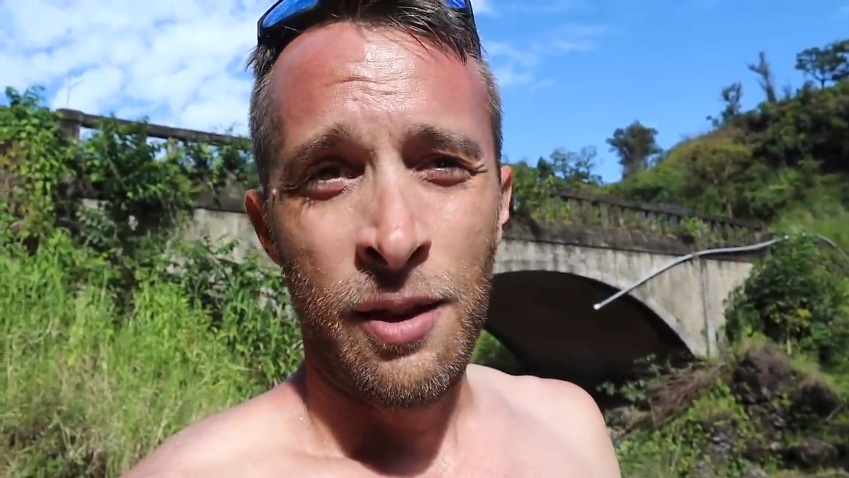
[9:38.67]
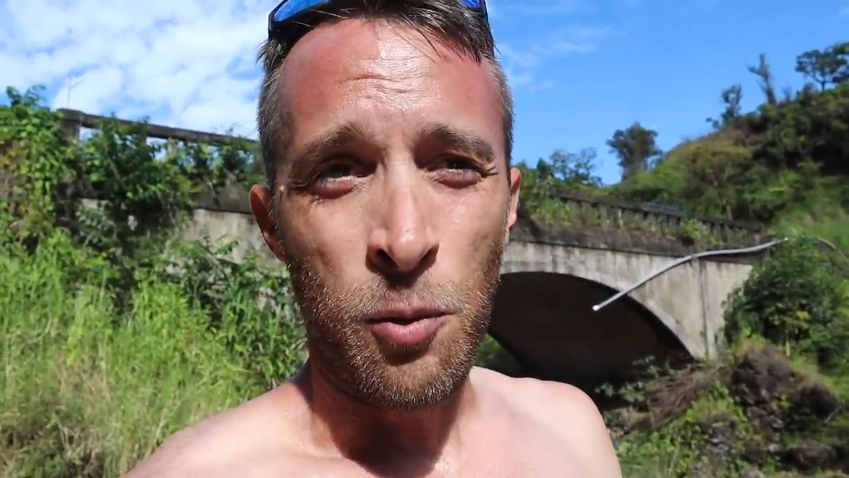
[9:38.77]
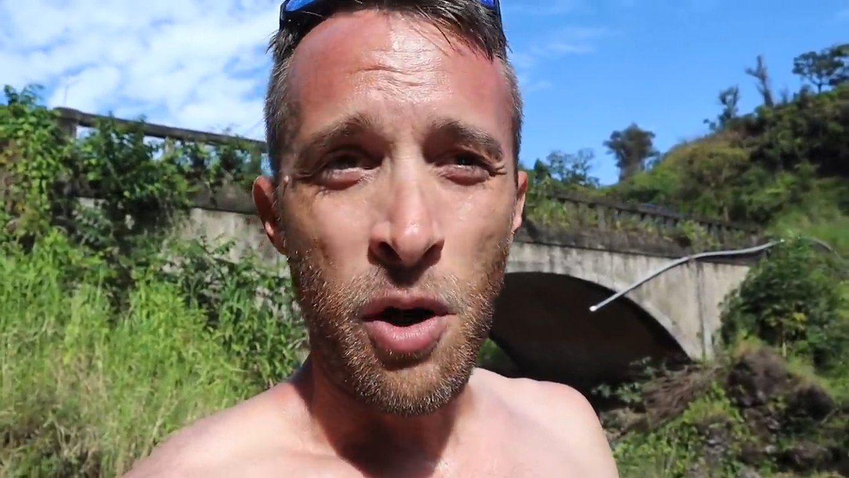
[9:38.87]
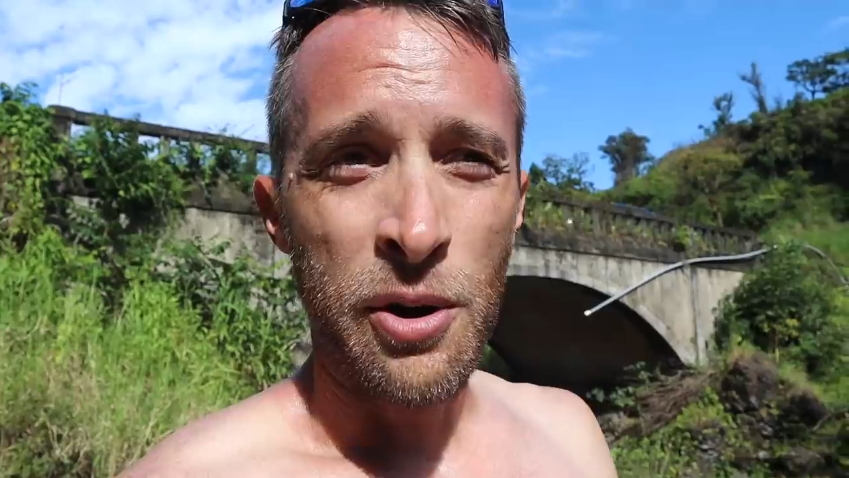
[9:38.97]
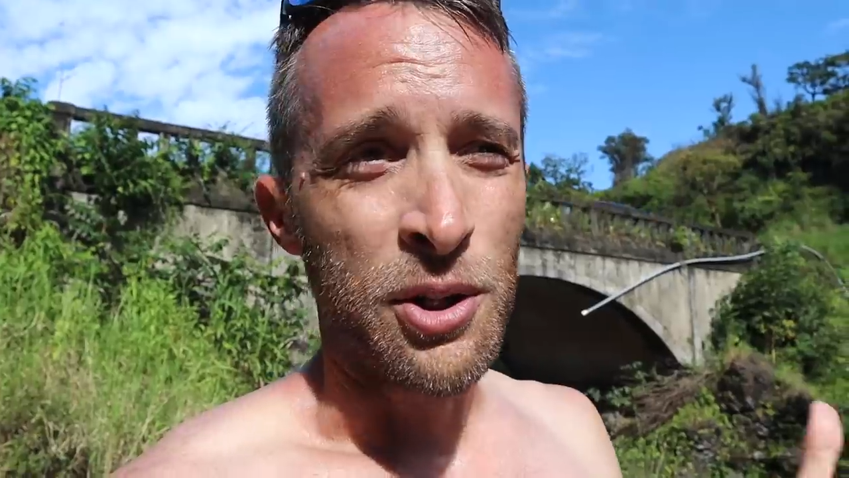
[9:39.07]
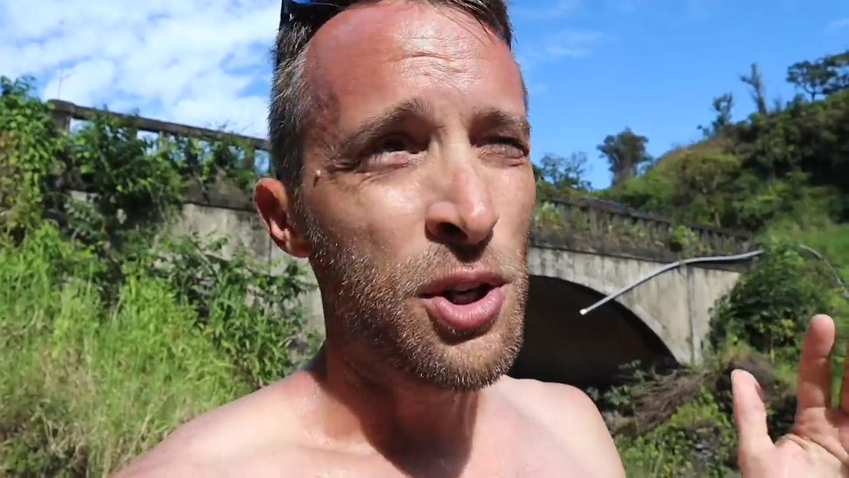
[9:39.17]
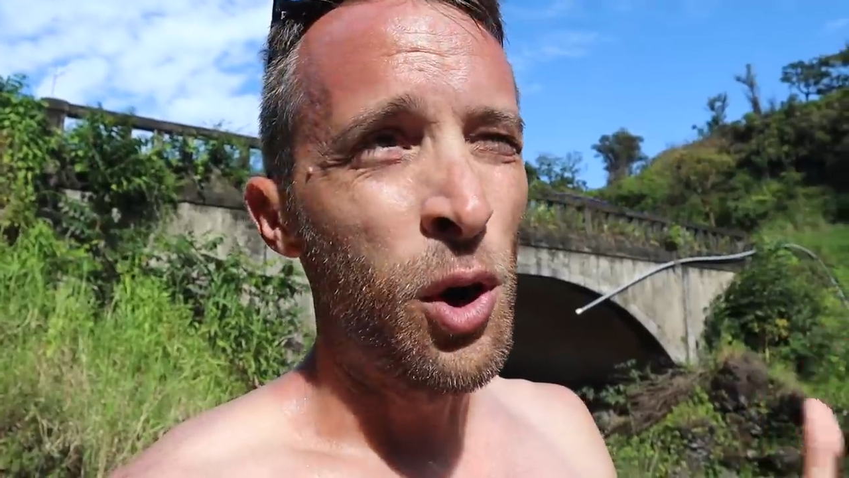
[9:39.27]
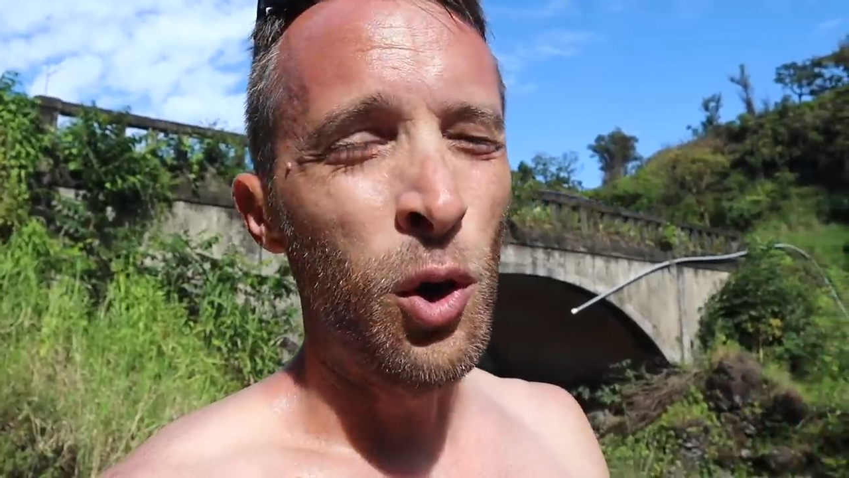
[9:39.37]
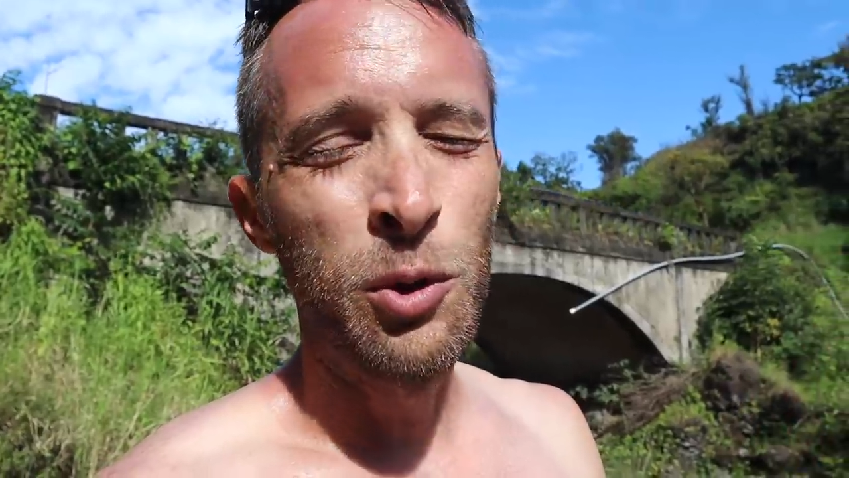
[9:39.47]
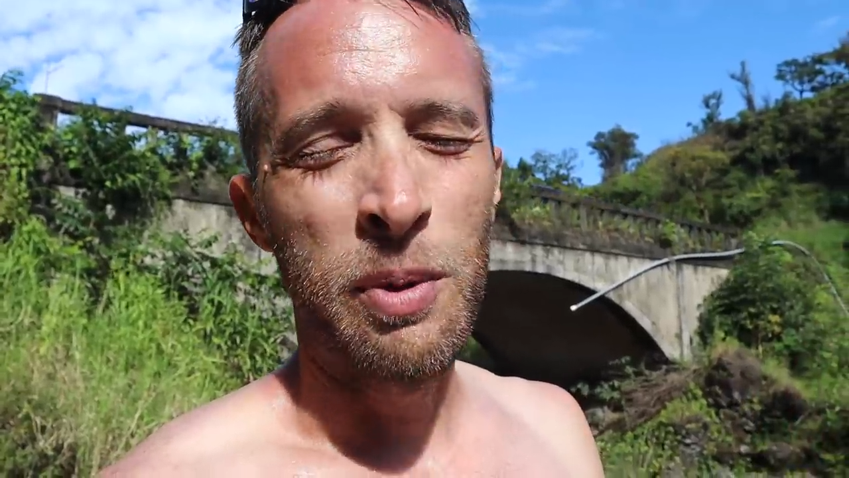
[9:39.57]
The water is
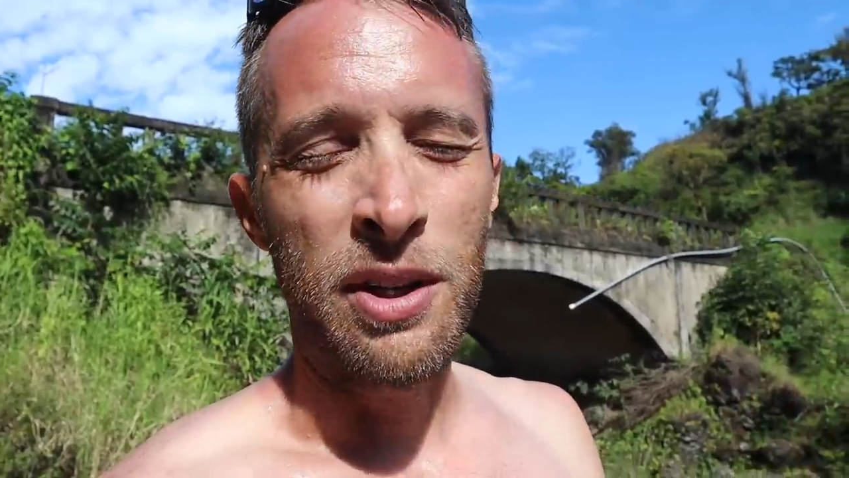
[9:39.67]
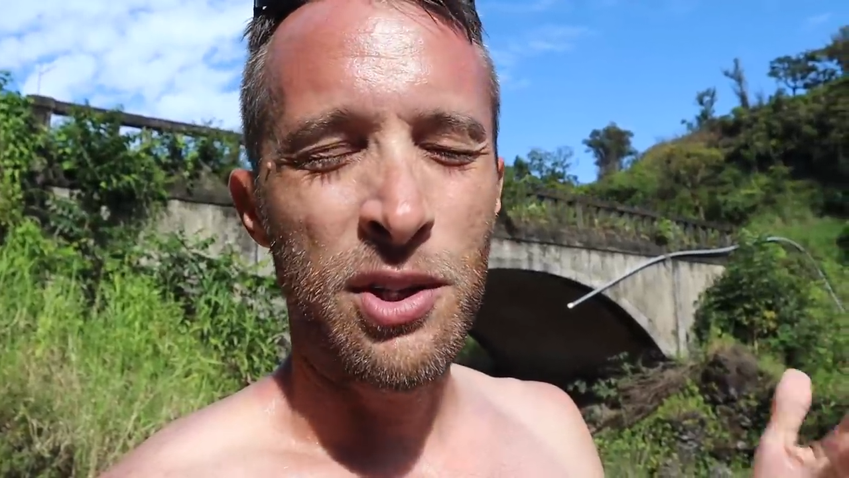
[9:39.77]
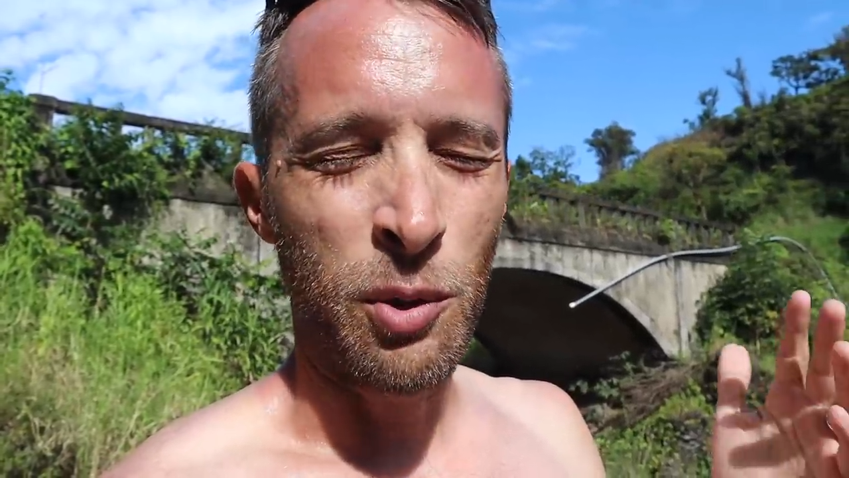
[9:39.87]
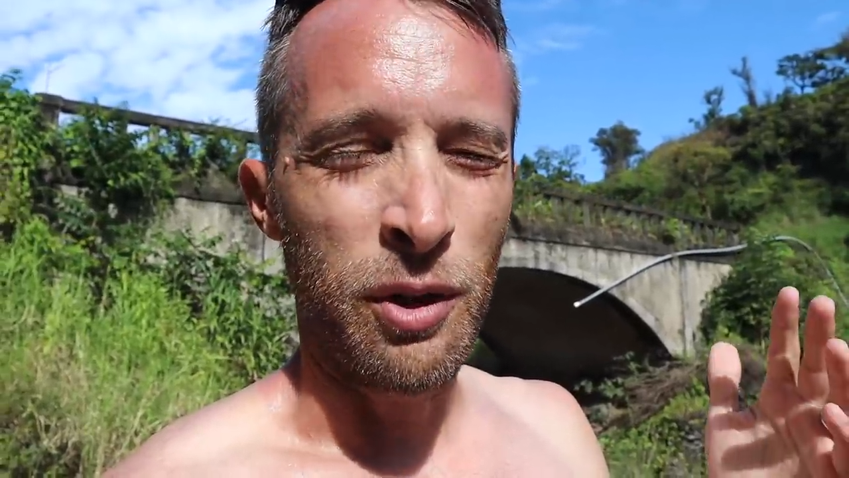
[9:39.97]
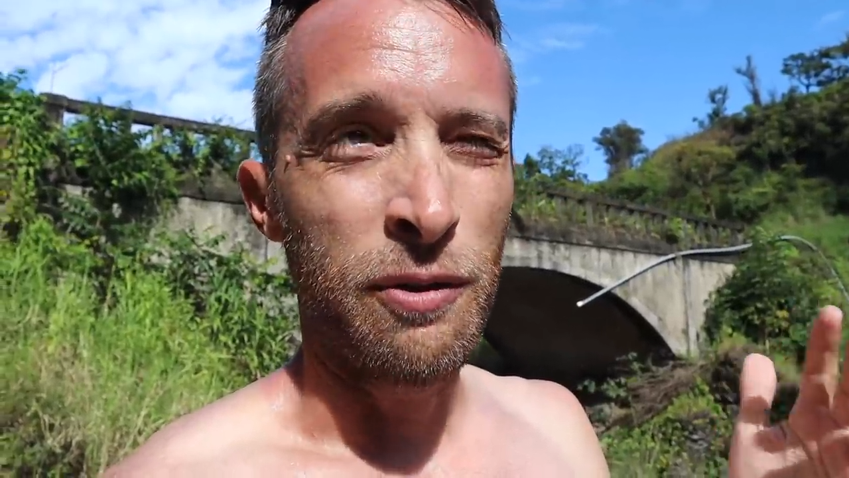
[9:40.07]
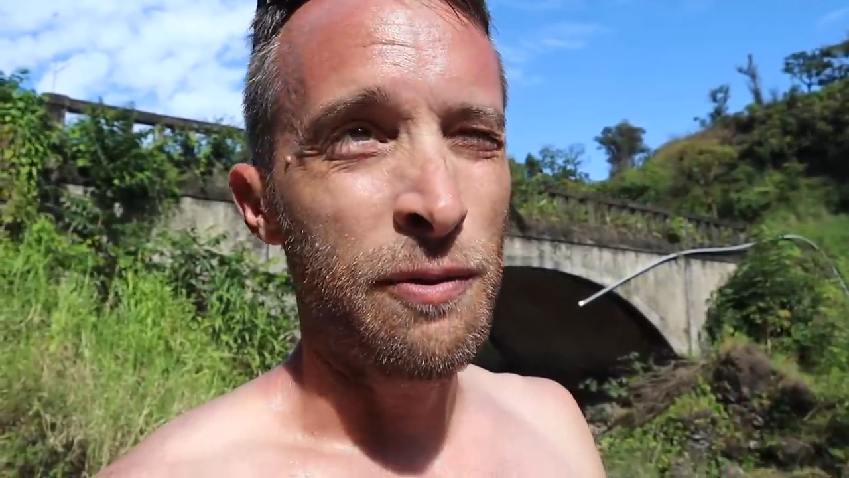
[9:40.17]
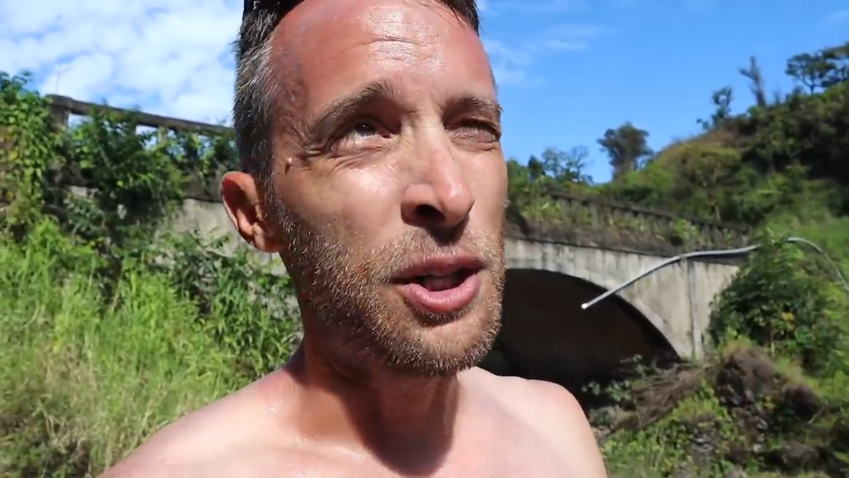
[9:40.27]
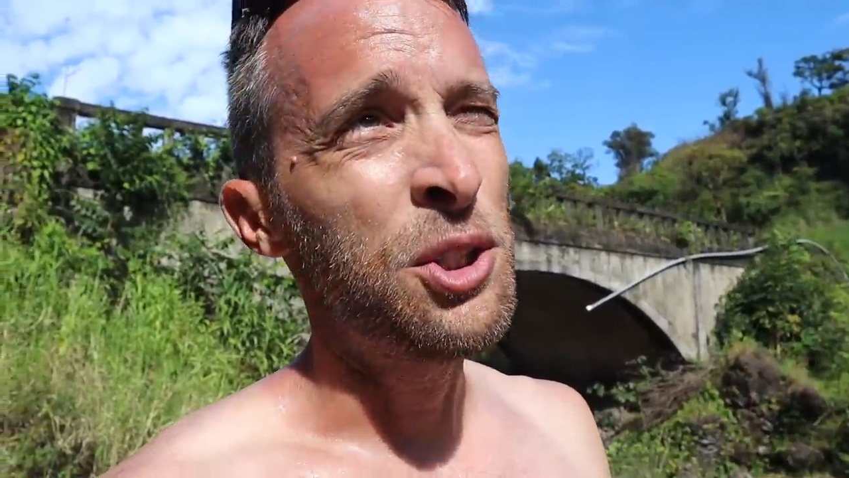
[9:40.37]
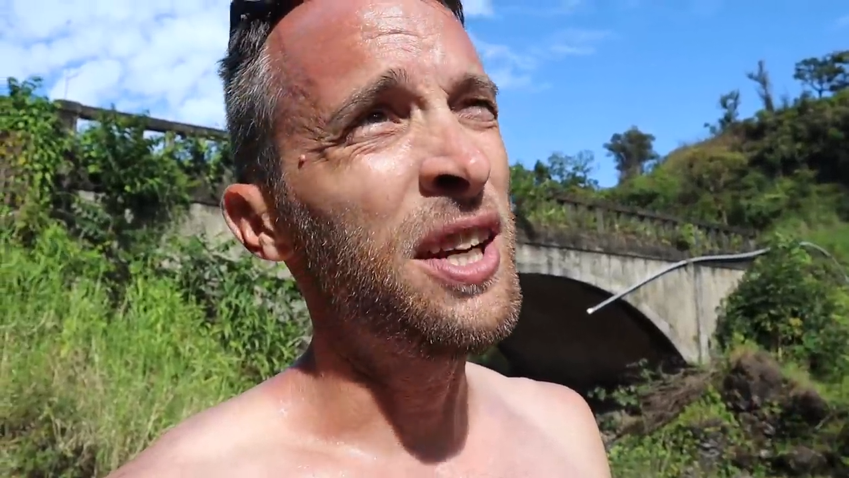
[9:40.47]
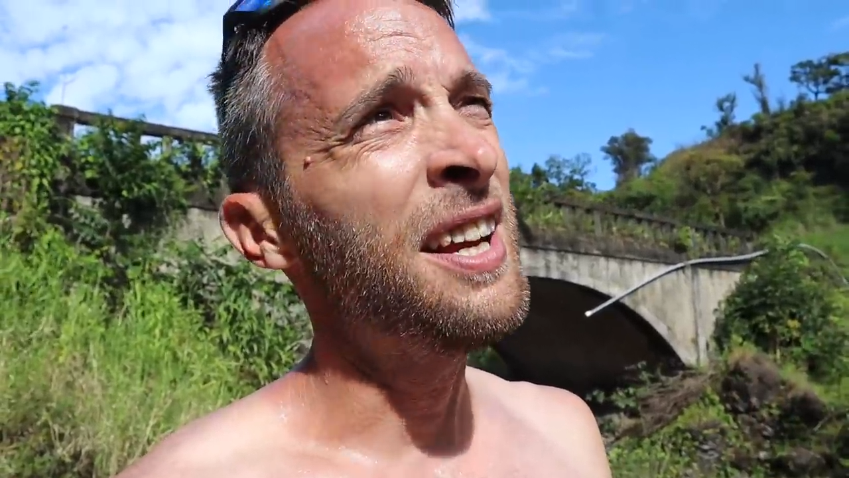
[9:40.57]
cold, but it's so
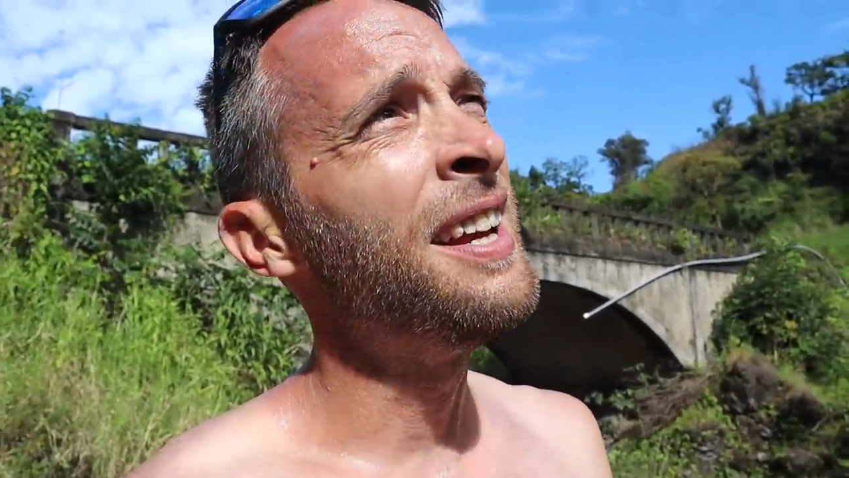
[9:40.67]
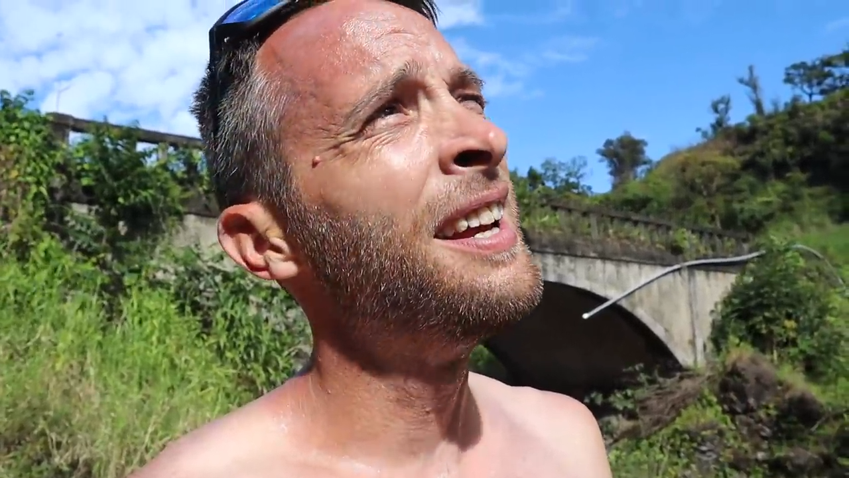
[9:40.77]
refreshing.